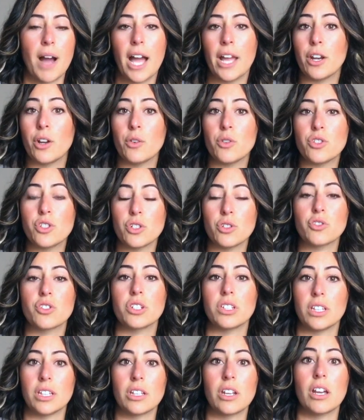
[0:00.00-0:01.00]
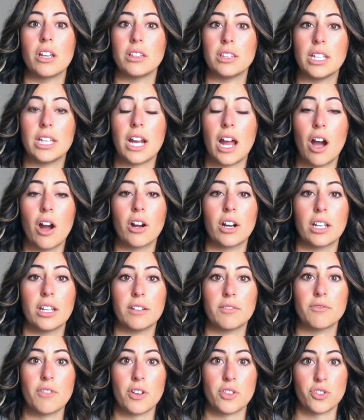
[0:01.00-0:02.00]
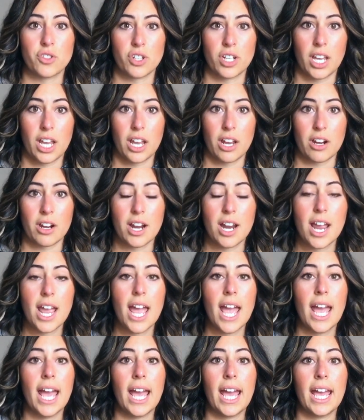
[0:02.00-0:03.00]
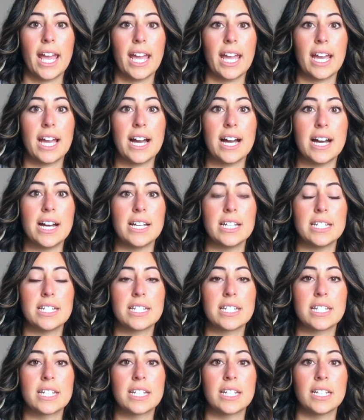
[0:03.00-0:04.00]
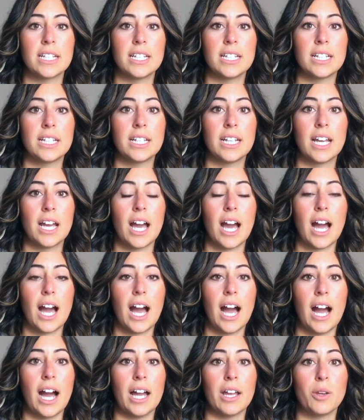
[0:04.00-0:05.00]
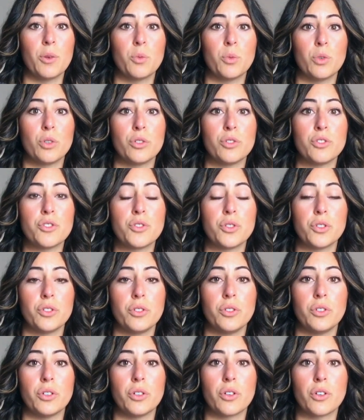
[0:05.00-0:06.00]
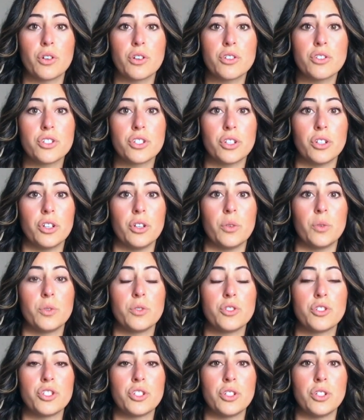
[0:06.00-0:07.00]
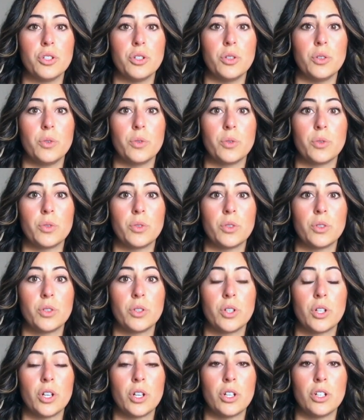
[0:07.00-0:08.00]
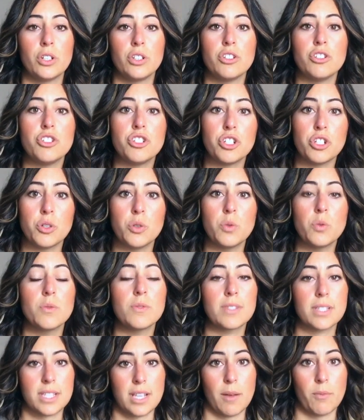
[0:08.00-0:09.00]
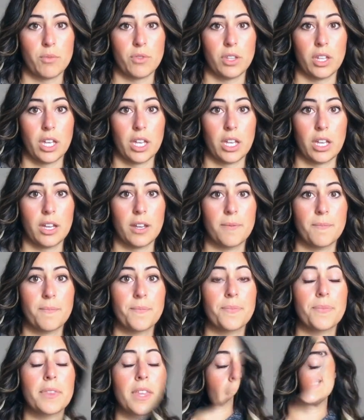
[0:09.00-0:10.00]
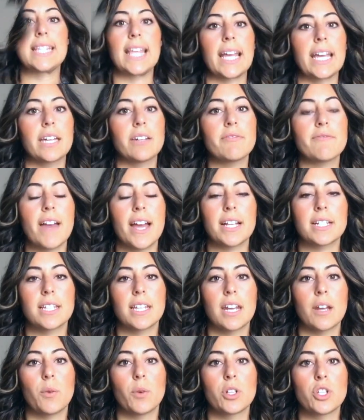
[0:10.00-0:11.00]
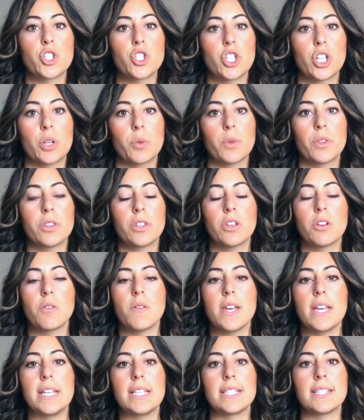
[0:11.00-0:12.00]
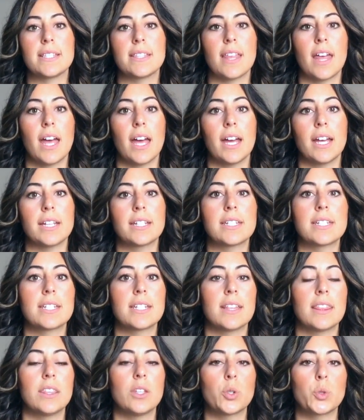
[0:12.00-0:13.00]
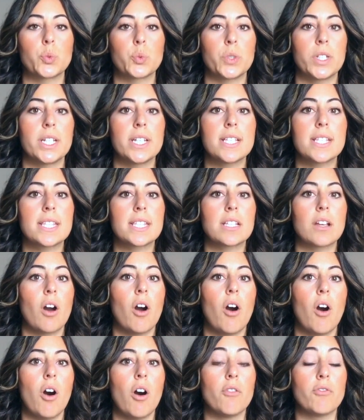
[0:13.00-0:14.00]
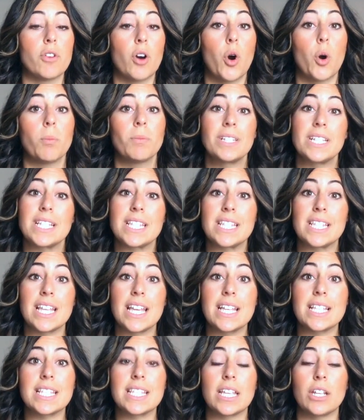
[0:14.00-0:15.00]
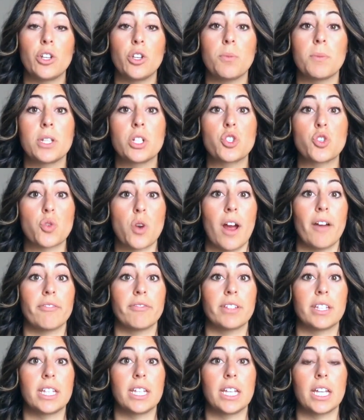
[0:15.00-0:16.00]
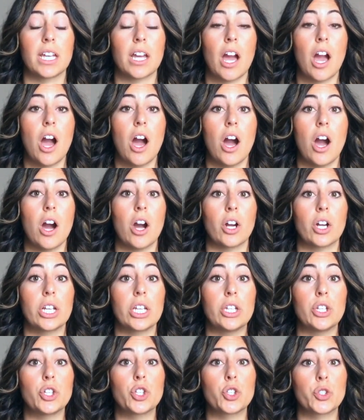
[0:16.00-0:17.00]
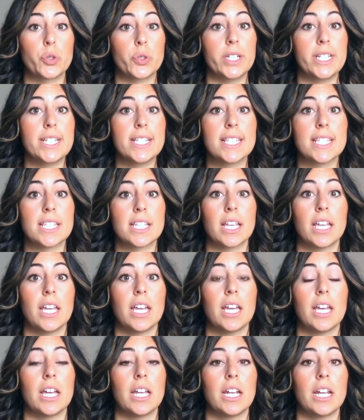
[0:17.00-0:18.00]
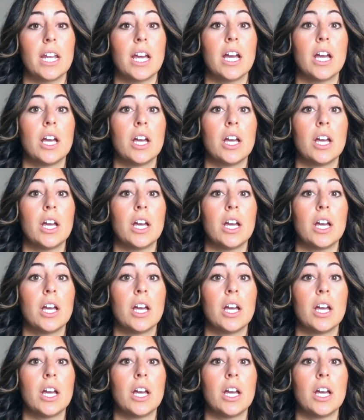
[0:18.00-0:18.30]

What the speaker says: know children that are in foster care, and I want to urge you to do something. The second fact that I want to share with you is that the risk of homelessness and human trafficking are increased in